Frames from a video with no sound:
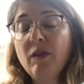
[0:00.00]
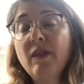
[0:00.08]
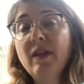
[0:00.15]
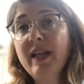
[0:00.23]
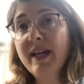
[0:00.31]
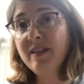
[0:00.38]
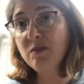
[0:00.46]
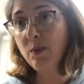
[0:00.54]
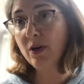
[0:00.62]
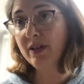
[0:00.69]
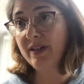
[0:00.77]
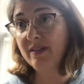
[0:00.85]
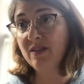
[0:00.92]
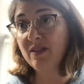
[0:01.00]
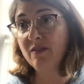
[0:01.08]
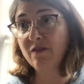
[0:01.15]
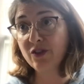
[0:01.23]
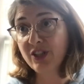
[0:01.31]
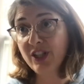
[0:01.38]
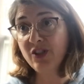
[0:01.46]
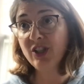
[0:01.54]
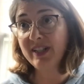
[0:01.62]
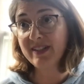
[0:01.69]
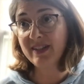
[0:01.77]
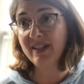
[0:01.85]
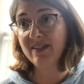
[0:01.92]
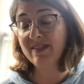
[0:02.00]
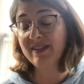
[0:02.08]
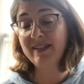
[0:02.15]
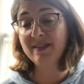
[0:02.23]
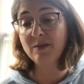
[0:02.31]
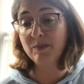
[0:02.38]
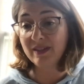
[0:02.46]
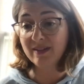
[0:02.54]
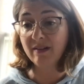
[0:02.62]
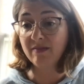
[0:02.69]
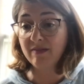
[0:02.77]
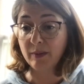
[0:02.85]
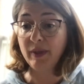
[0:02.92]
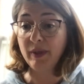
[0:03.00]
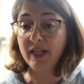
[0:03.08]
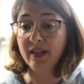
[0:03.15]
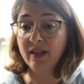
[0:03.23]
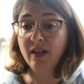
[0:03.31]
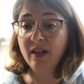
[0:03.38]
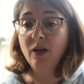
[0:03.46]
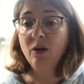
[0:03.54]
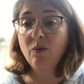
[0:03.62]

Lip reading: The nice part is the vertiginous things tend to be self-limiting,